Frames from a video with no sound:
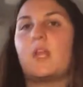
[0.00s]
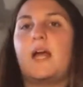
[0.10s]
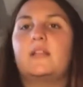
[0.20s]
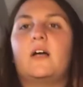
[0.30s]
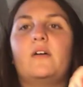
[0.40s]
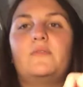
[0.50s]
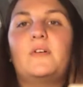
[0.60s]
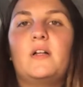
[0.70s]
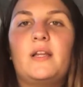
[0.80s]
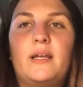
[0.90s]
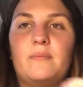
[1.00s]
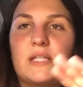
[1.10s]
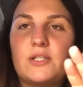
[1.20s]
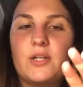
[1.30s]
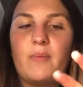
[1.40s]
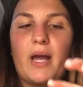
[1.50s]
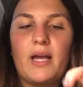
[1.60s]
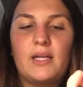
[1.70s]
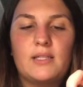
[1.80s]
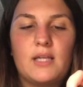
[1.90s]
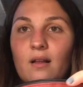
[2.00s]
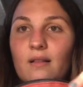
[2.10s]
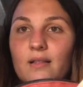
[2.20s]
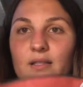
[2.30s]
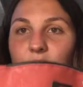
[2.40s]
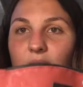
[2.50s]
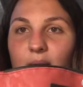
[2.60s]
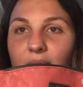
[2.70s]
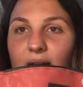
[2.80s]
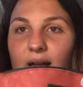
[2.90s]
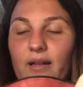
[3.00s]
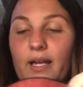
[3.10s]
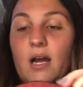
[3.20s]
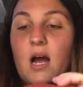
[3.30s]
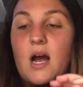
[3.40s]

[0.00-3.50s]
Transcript: I love like mystery bags. This is right up my alley.